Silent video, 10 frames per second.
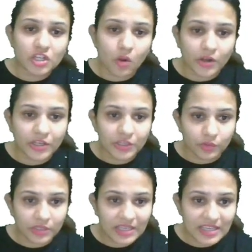on
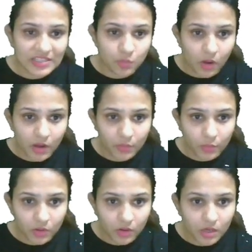duty is one
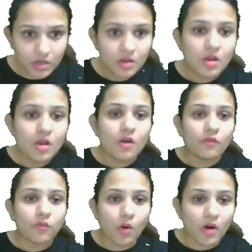word,
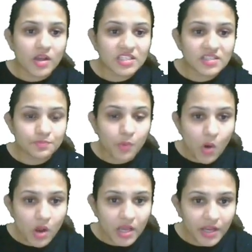was
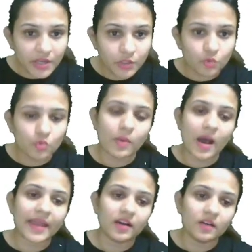spoken to
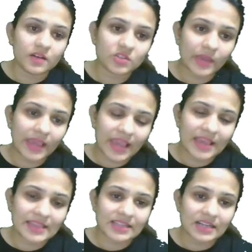by her. So A
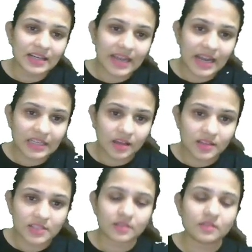is the correct
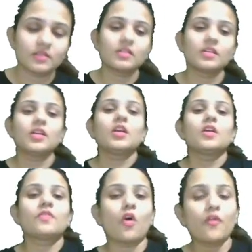answer.
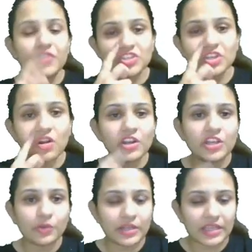The official on
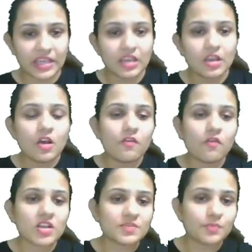duty
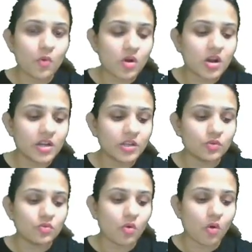was spoken
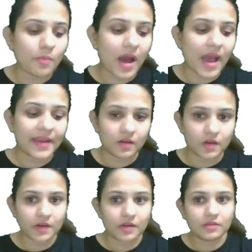to by her.
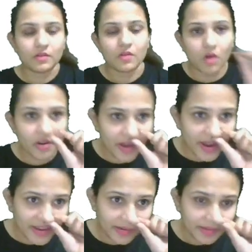All right.